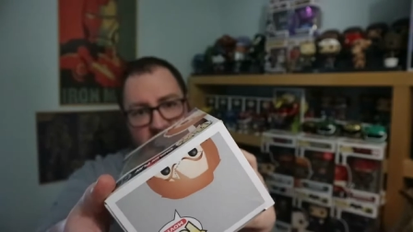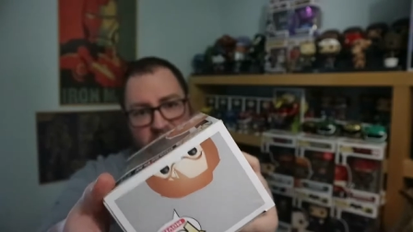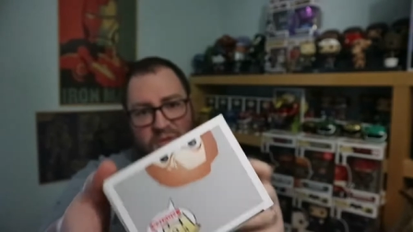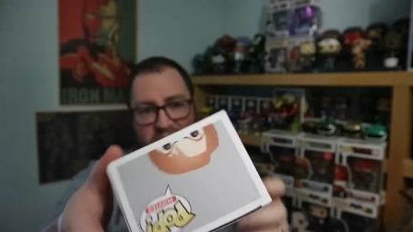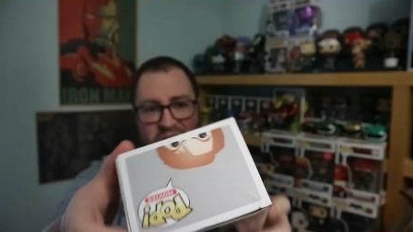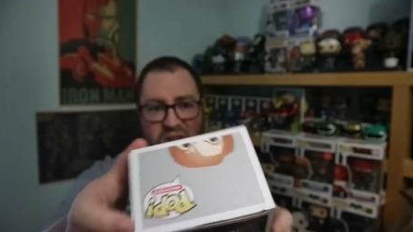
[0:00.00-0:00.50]

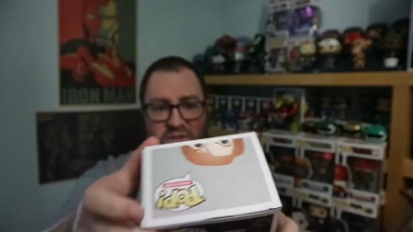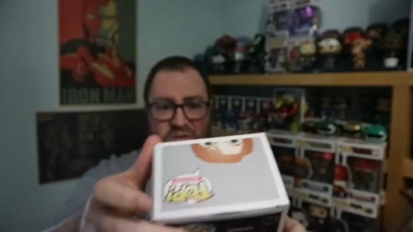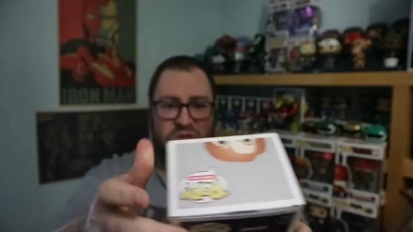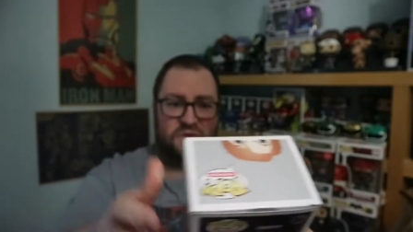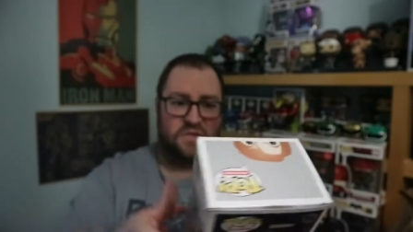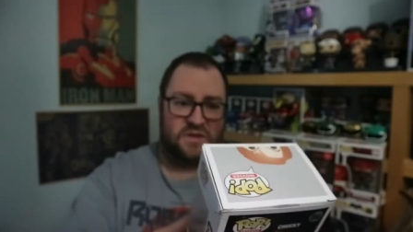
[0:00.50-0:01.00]
Uh, again,
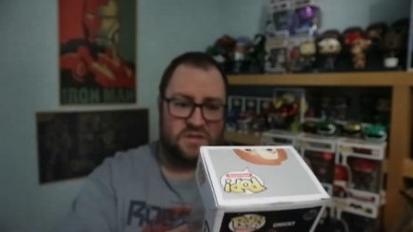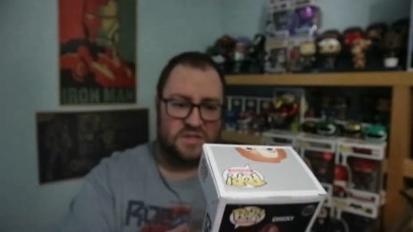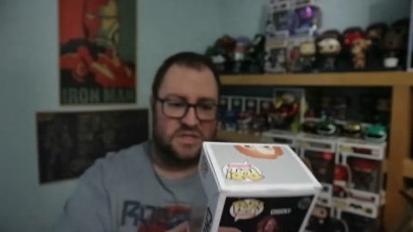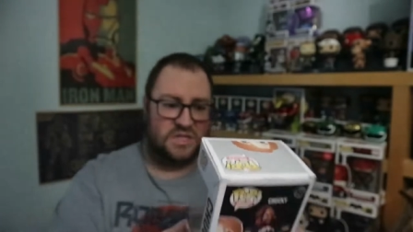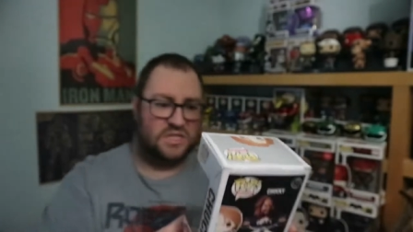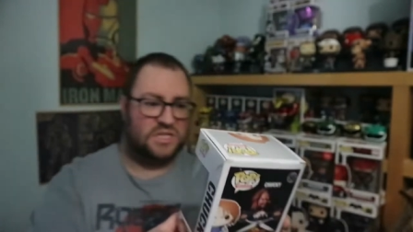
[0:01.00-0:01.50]
another
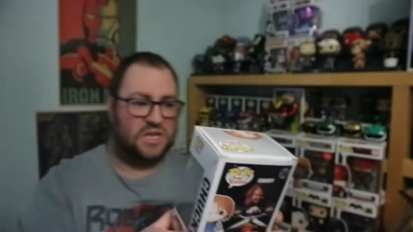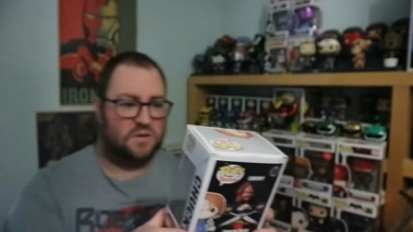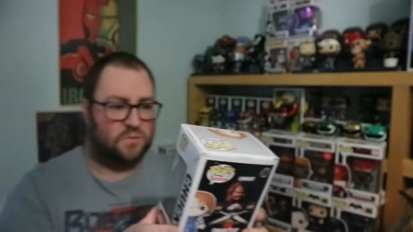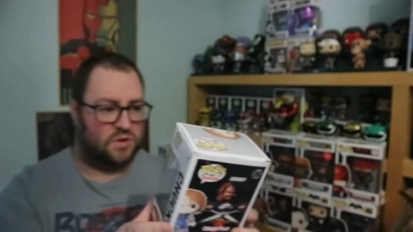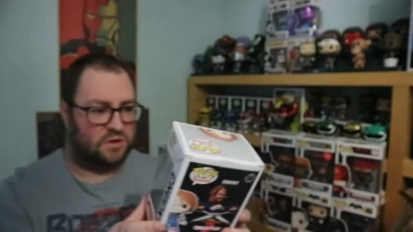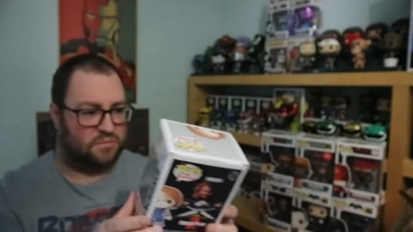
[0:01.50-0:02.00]

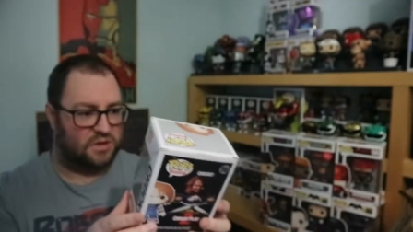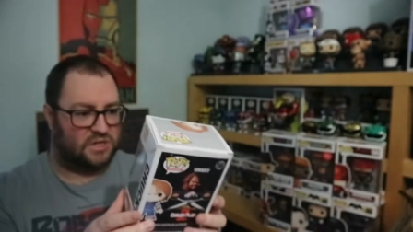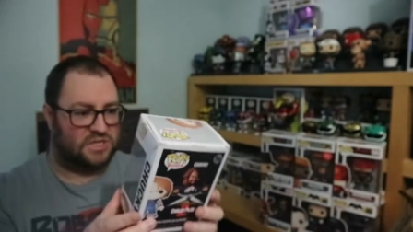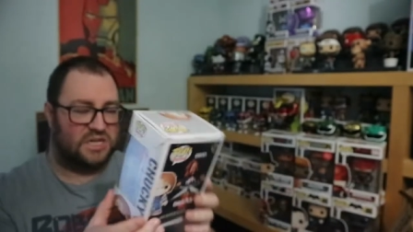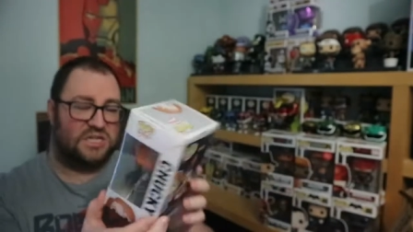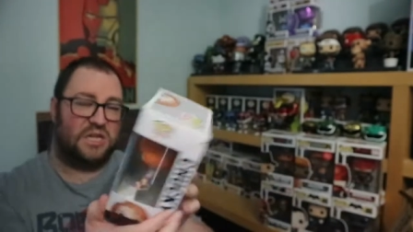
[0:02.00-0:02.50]
2016
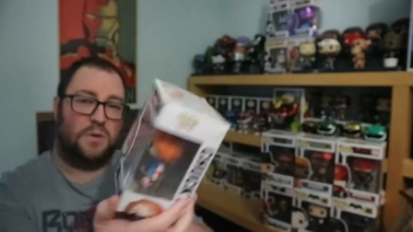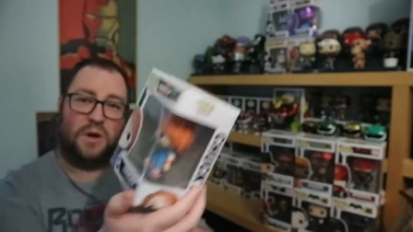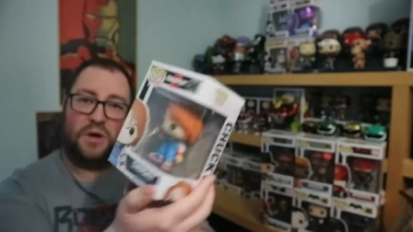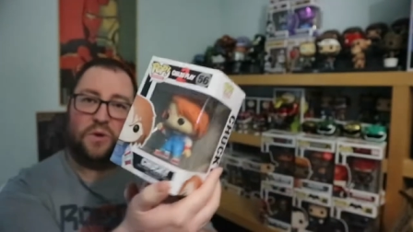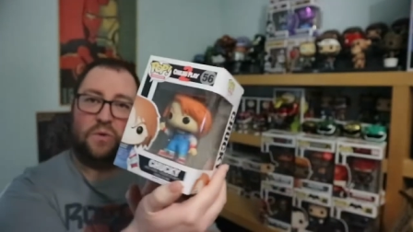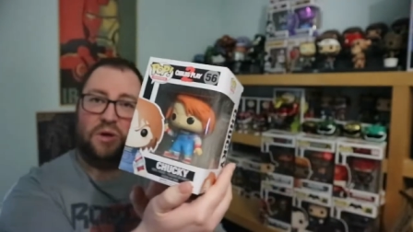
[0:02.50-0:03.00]
one, but it's
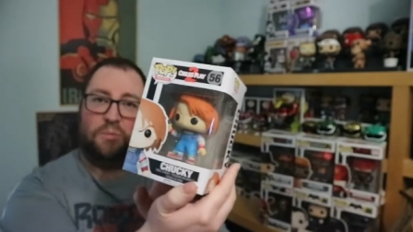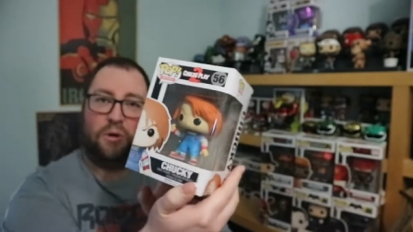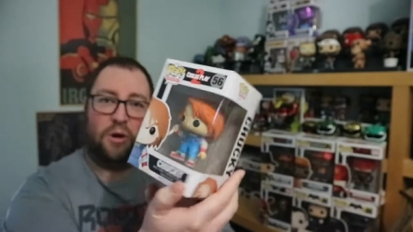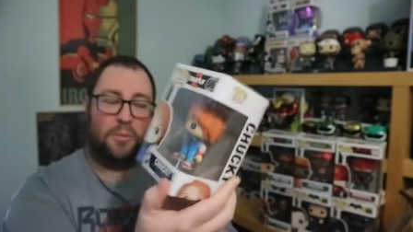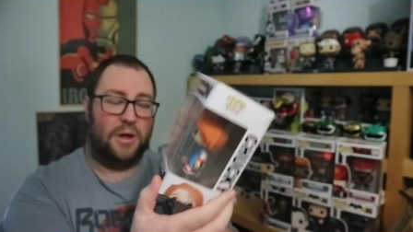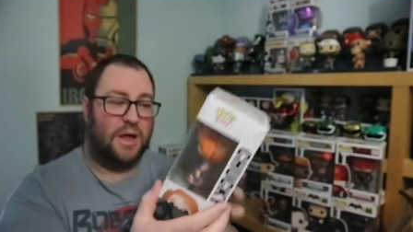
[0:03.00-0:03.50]
actually quite a cool
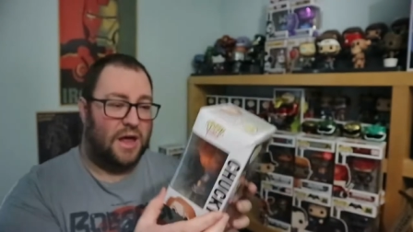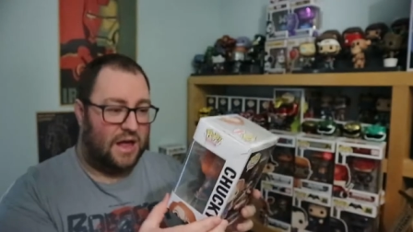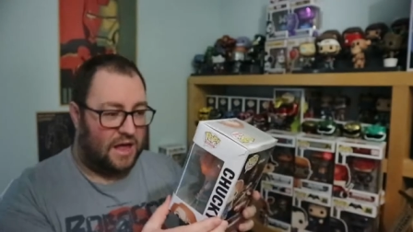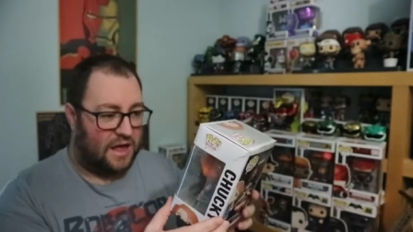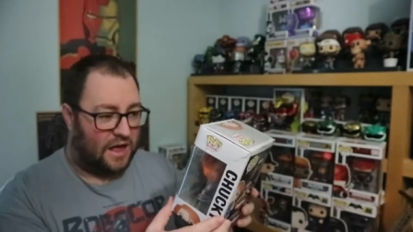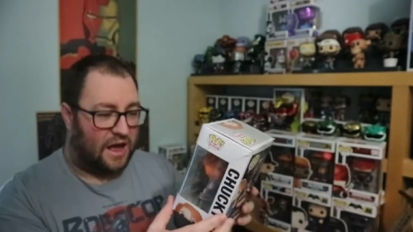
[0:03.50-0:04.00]
little pop.
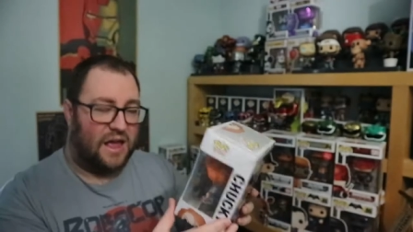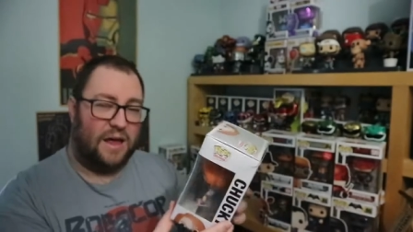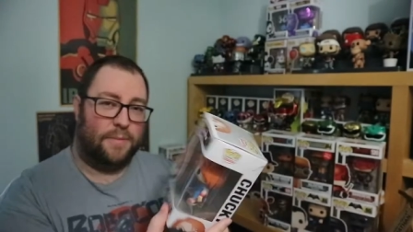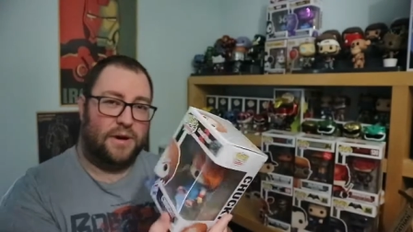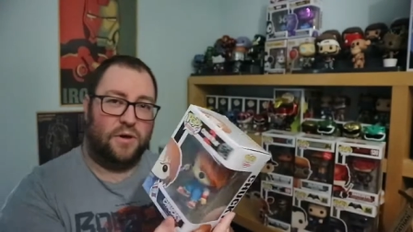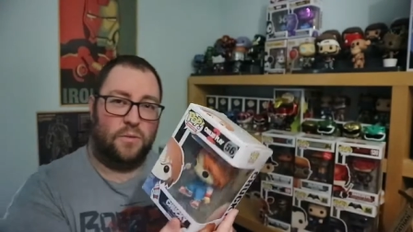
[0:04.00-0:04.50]

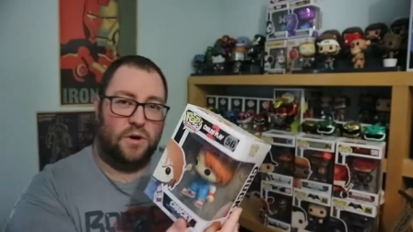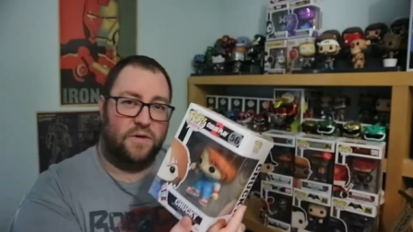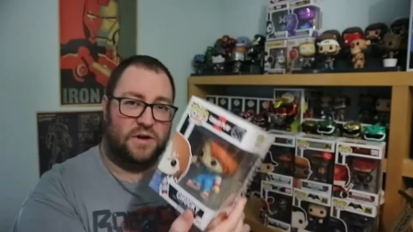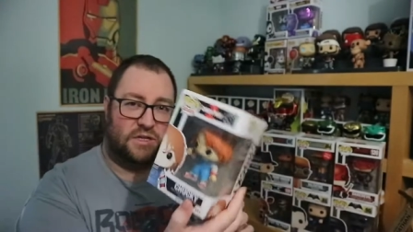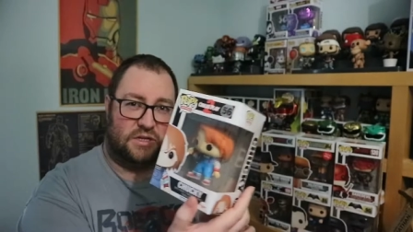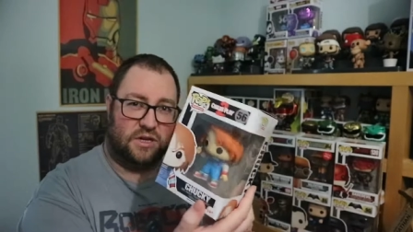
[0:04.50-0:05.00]
I am a
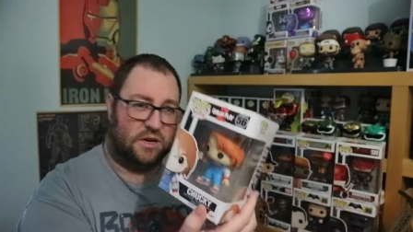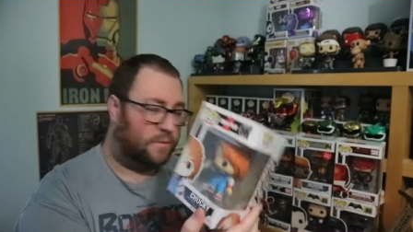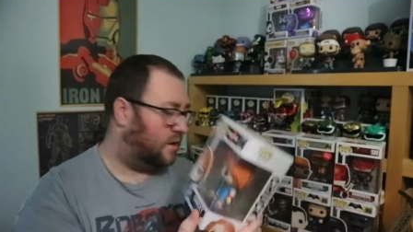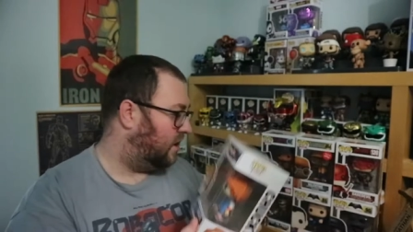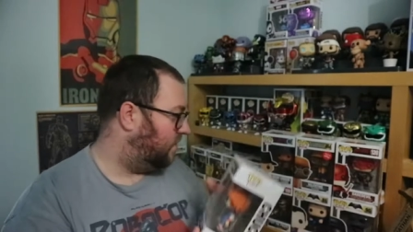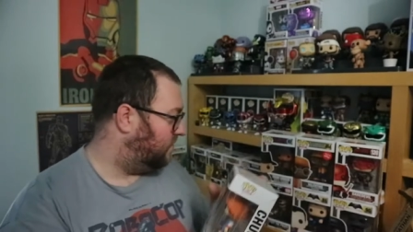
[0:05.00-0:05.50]
little worried it's
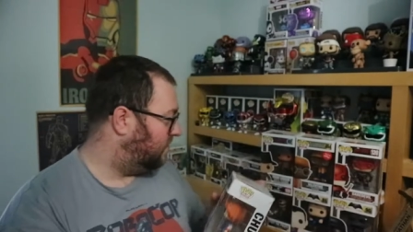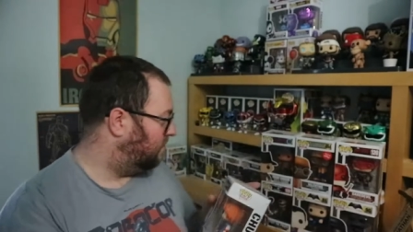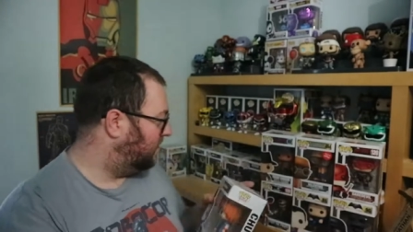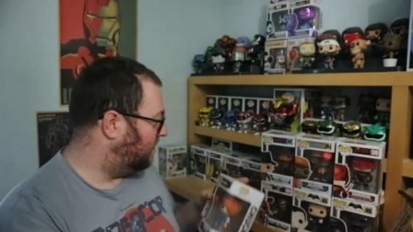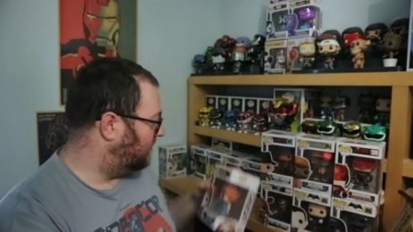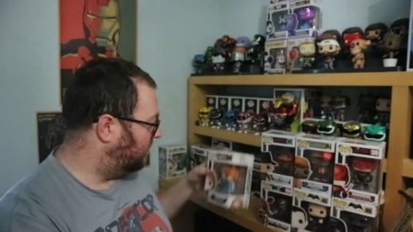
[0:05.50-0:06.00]
going to come
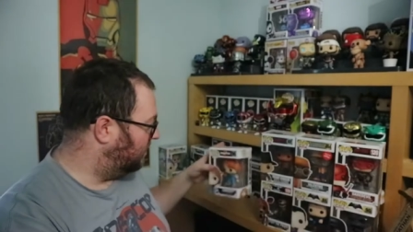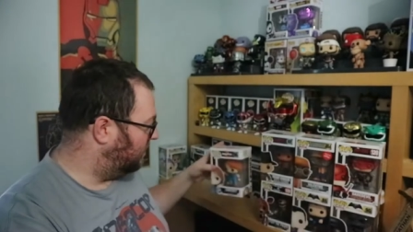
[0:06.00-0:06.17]
alive in the middle